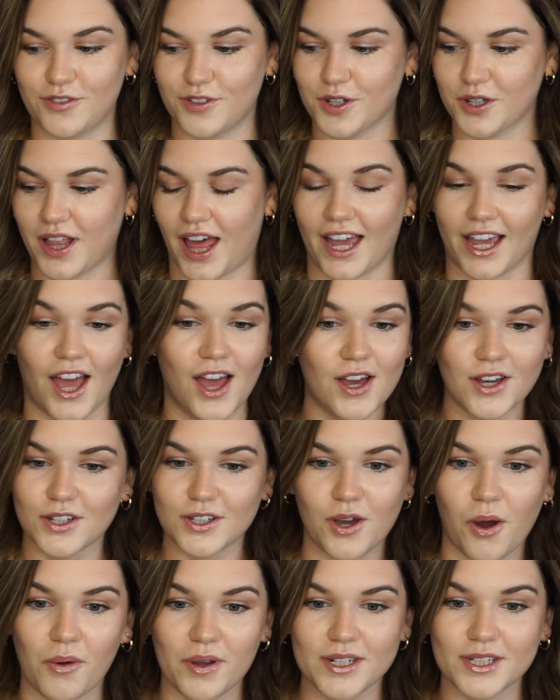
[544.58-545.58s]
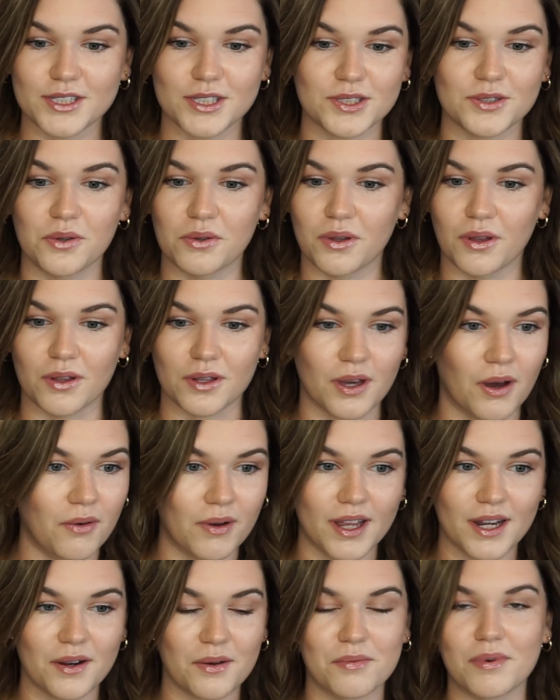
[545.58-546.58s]
you're like going to school,
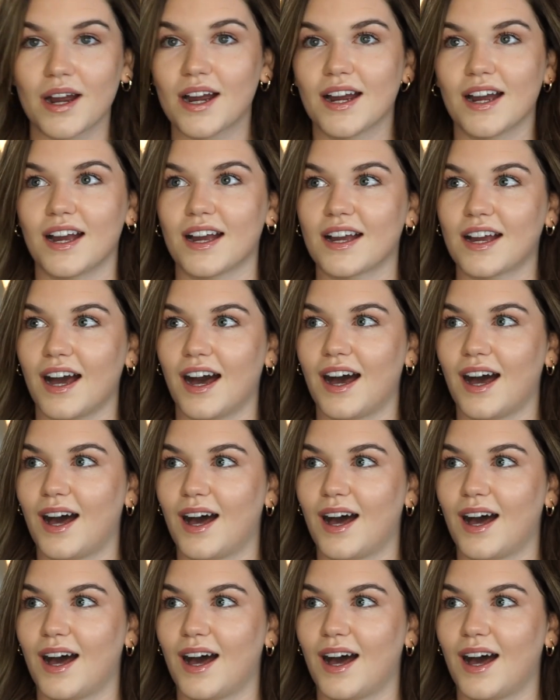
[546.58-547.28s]
going to work.